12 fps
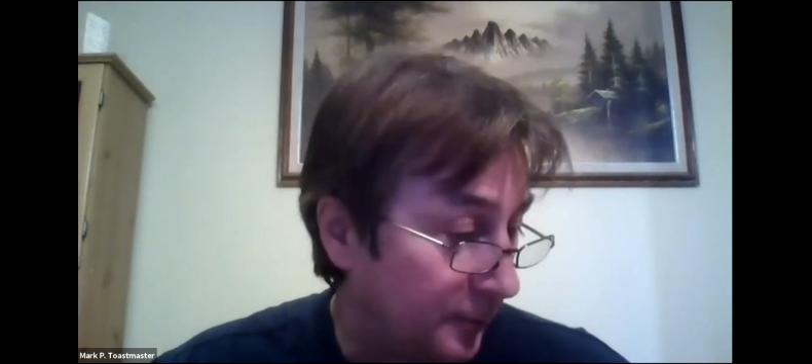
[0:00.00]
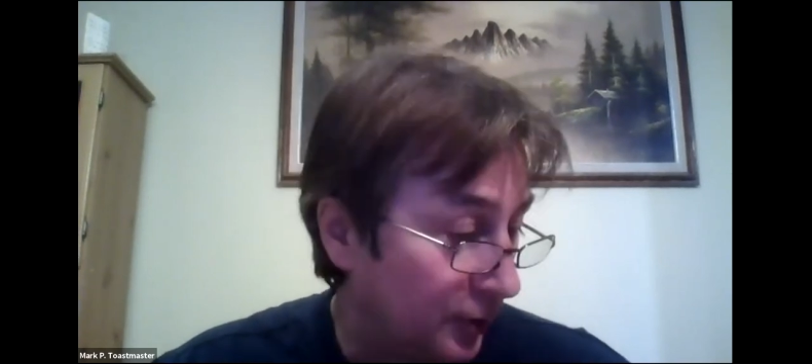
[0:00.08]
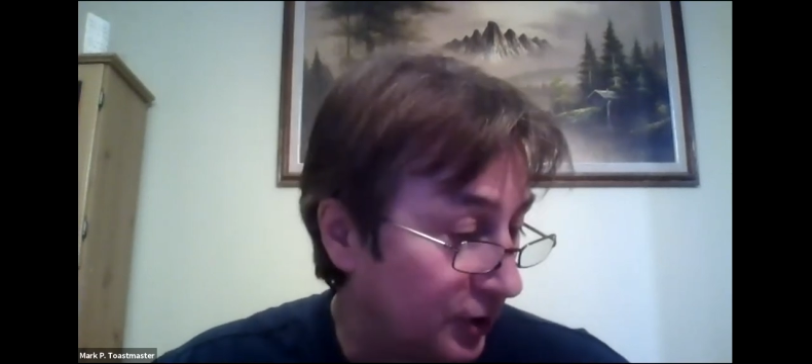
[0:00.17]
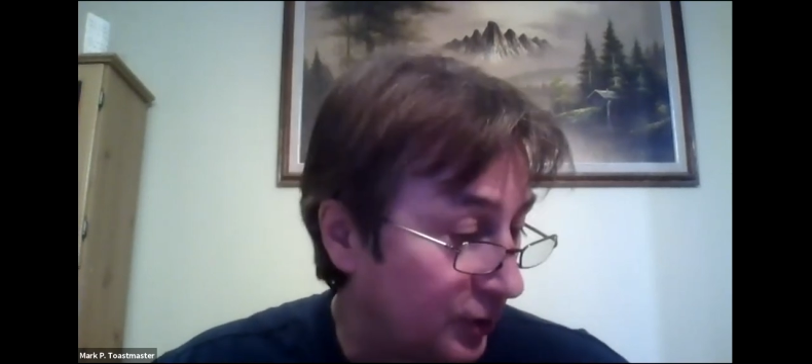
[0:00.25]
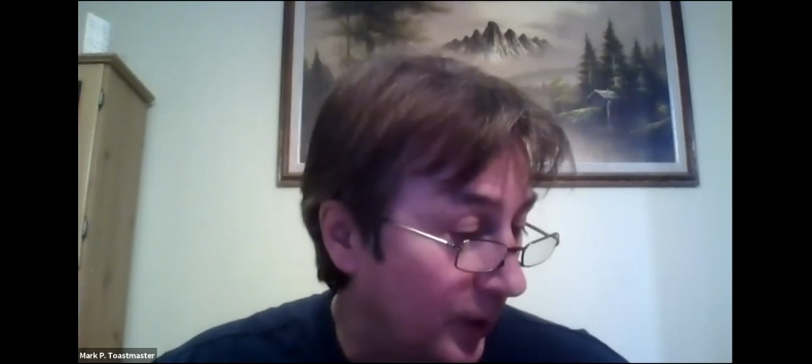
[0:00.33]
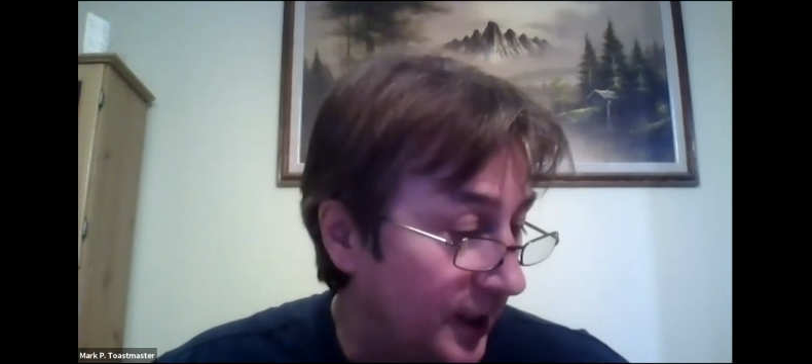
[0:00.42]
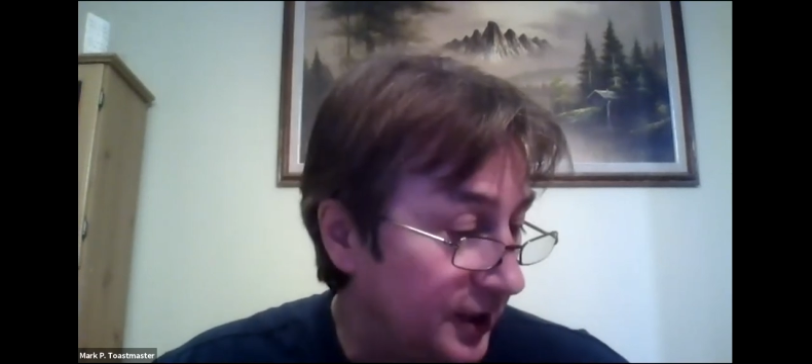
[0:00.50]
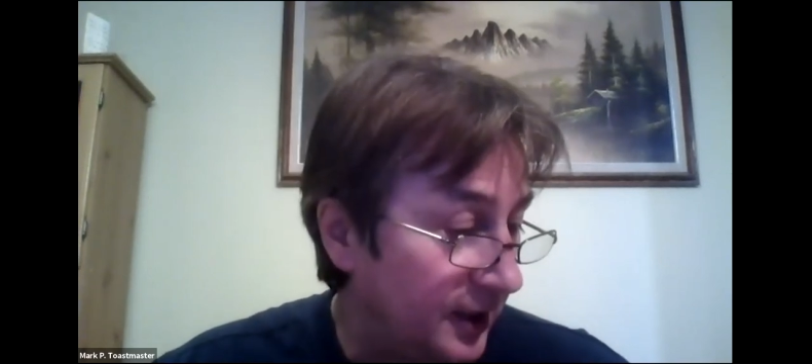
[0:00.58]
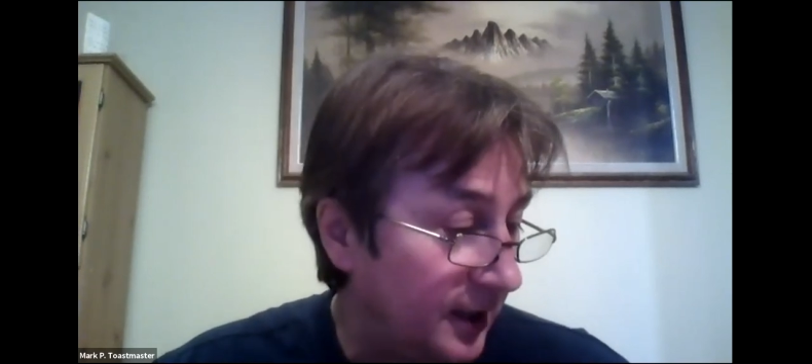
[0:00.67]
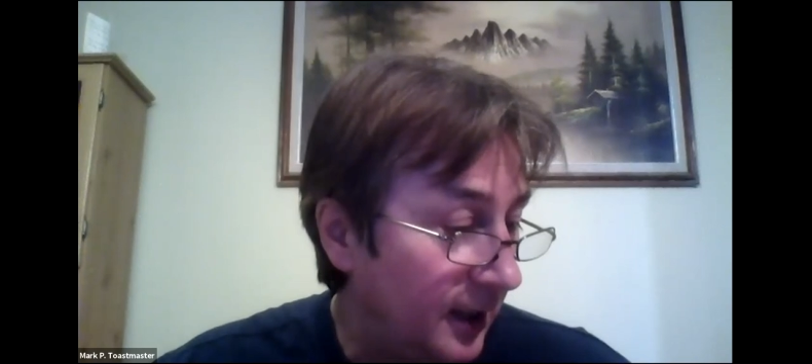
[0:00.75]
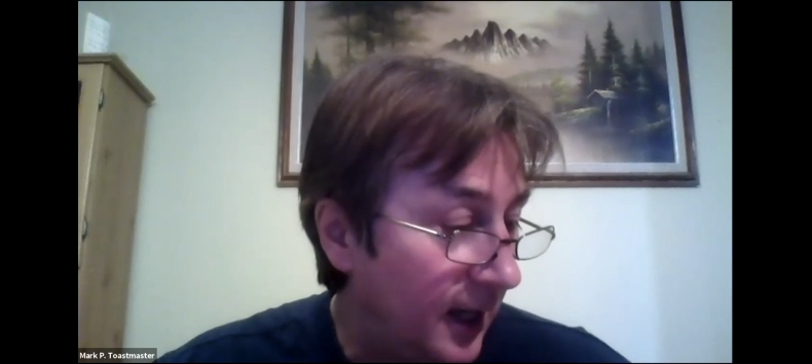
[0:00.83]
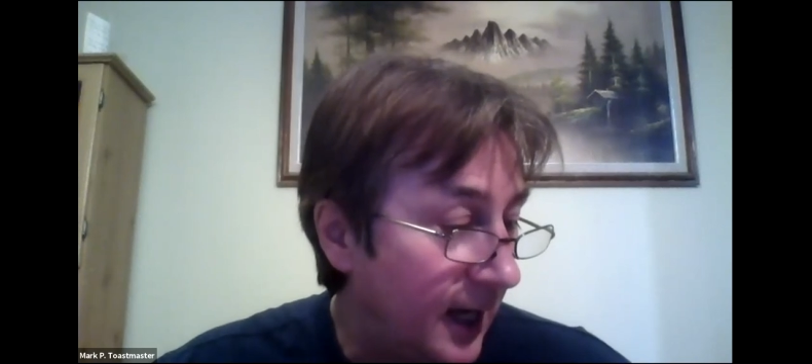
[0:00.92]

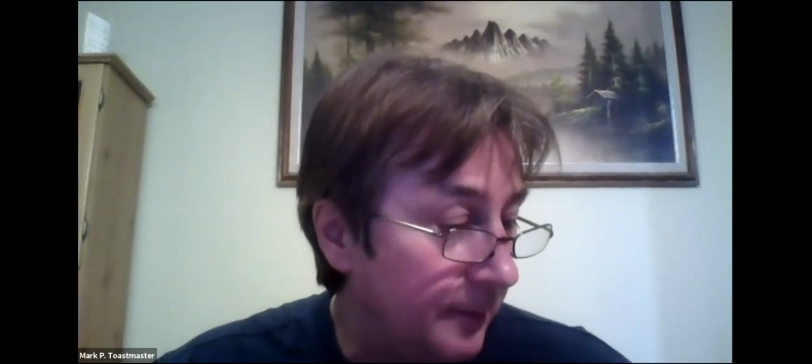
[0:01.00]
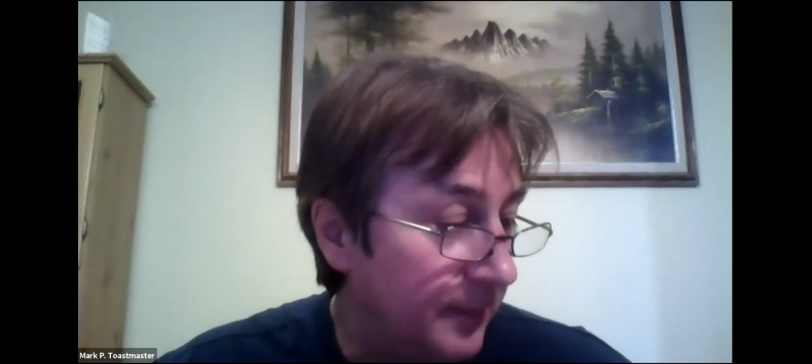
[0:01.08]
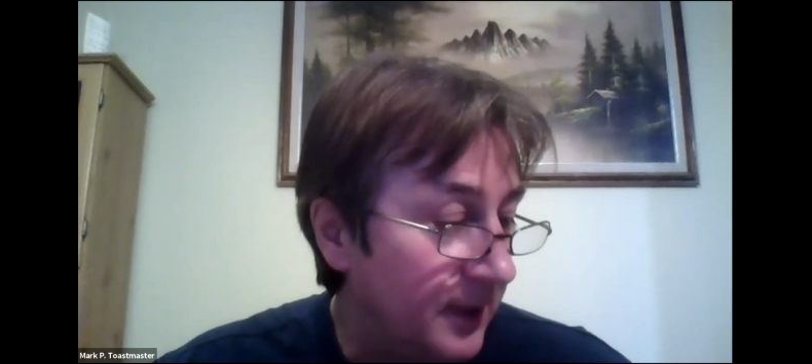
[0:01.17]
Persuasion and